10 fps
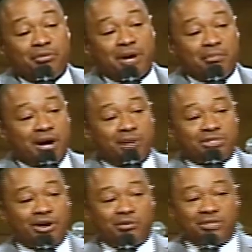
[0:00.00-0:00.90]
my mom
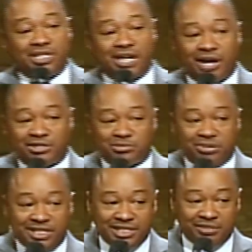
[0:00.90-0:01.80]
taught me how to
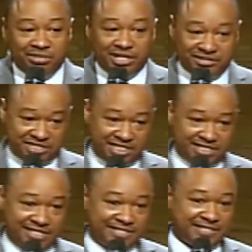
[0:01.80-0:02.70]
plead the blood of
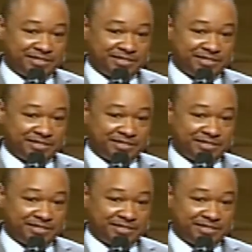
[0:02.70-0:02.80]
Jesus.